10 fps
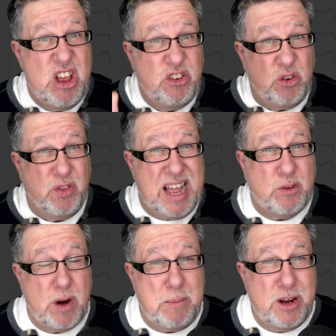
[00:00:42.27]
So
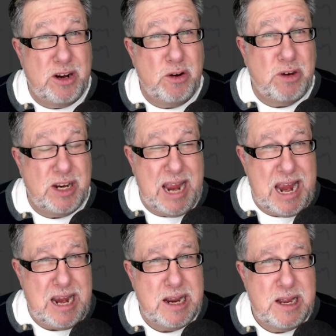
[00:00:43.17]
that's what I'm going to do
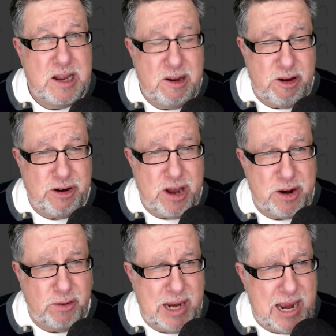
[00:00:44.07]
today on
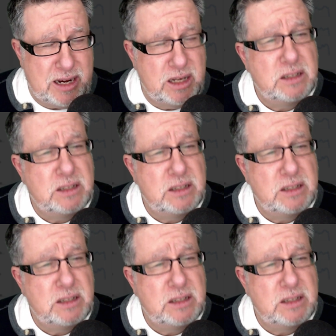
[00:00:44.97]
DottoTech.